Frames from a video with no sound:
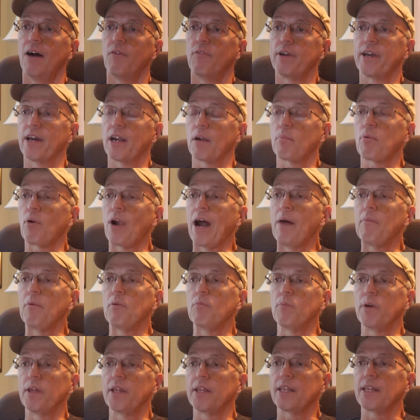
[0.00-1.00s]
We've got a
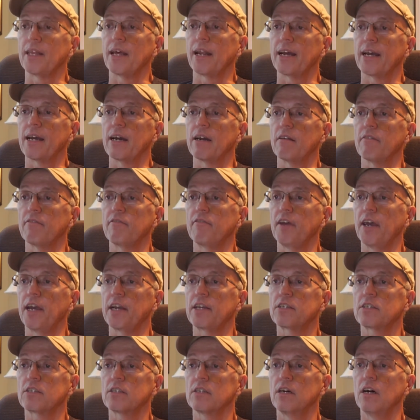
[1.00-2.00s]
problem with it that I got to
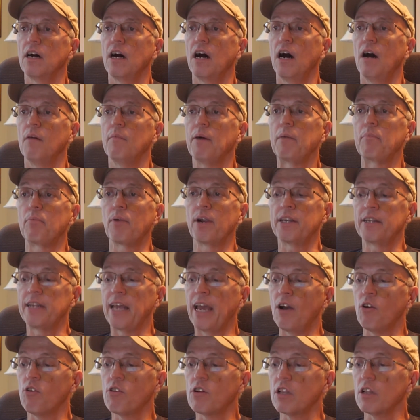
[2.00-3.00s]
fix. I bring
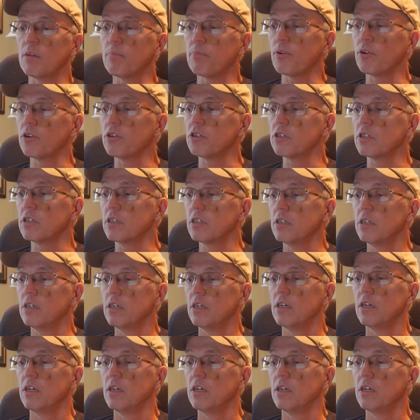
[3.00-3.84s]
nail clippers.